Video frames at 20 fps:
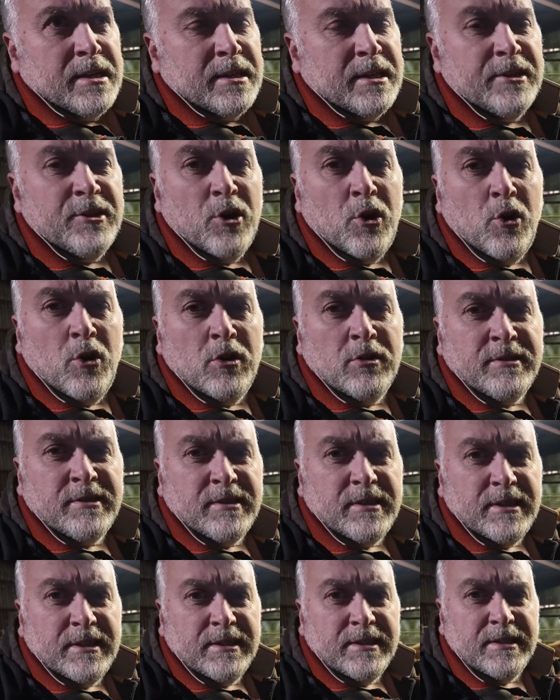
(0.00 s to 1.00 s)

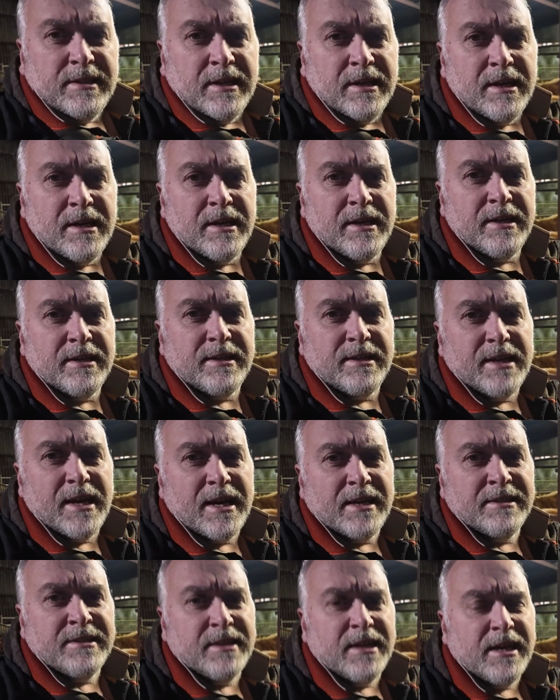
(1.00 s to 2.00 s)
dose and
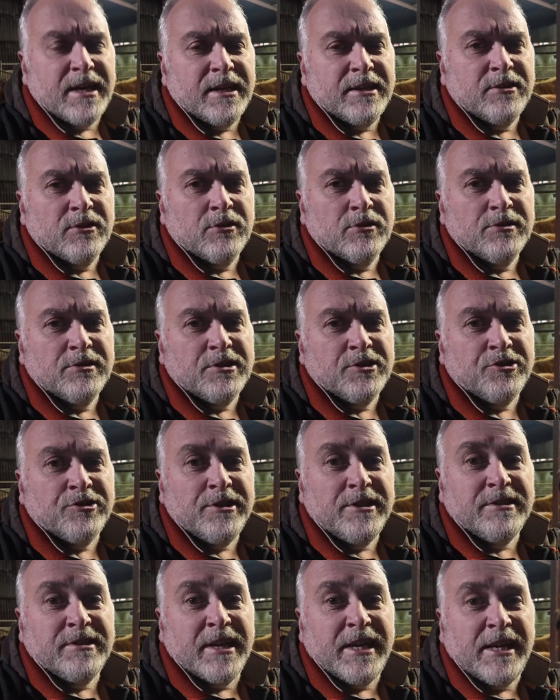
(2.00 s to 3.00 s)
that does the
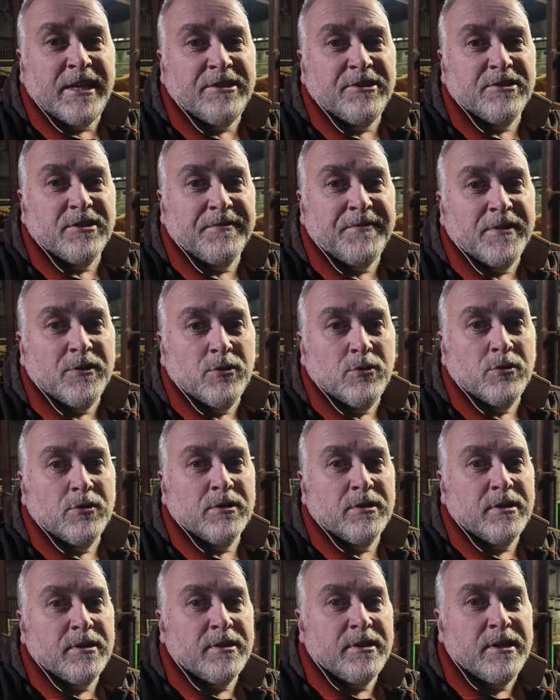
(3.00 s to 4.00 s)
3 stages of
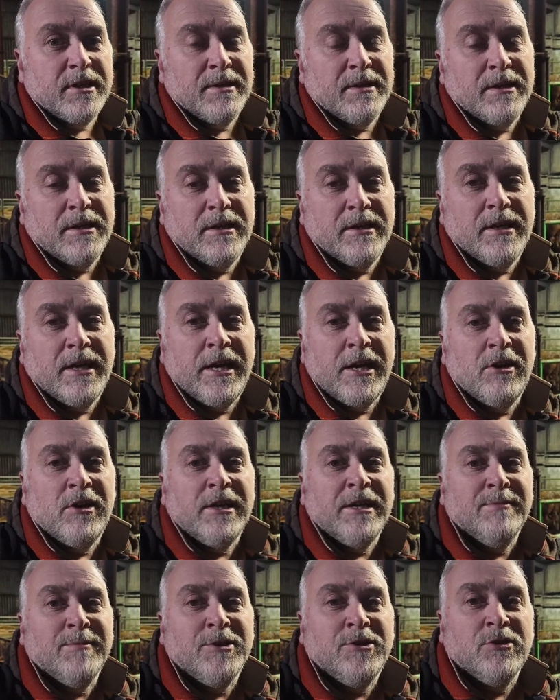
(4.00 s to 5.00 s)
fluke, the
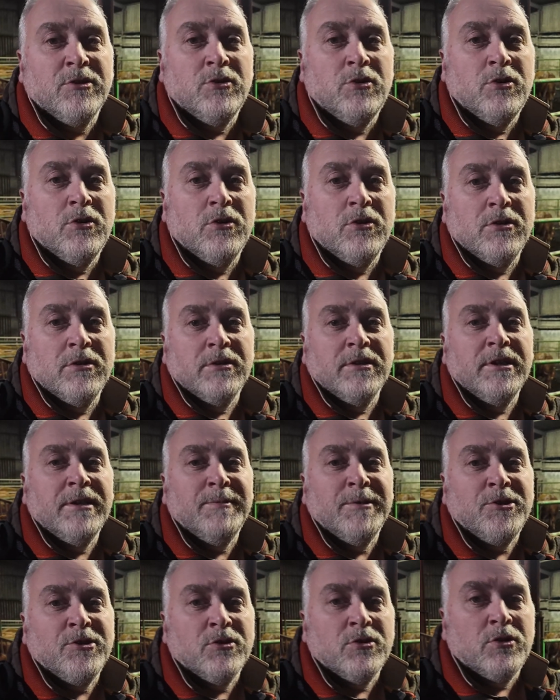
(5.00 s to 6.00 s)
early immature,
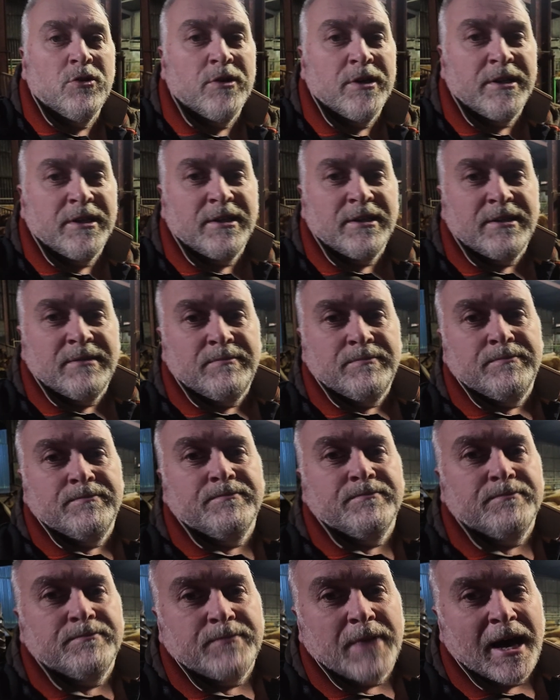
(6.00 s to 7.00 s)
and the
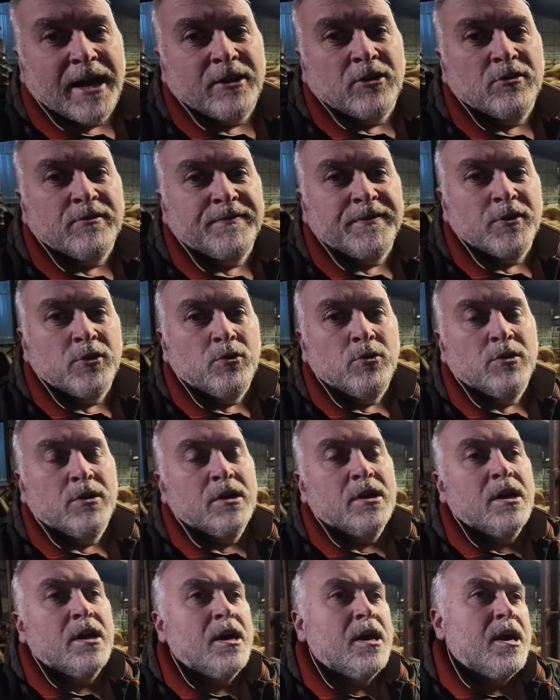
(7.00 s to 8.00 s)
adult
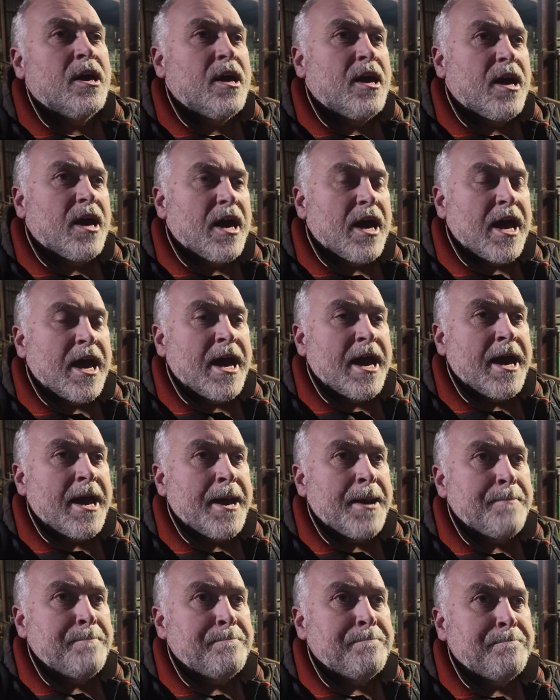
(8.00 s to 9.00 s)
fluke.
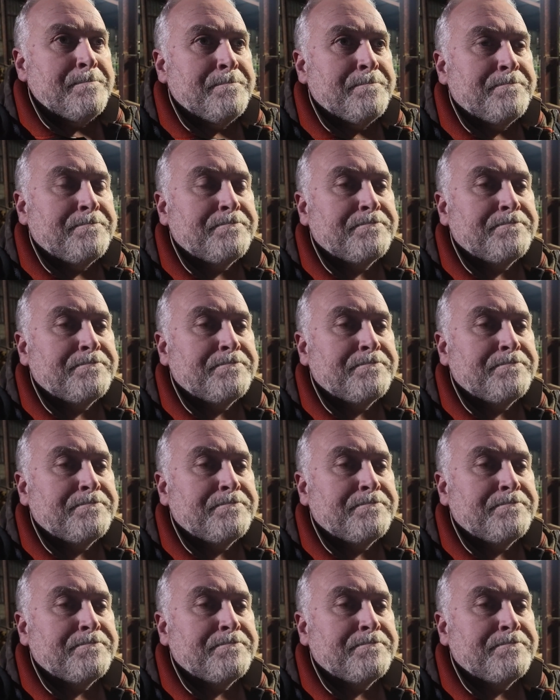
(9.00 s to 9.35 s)
There's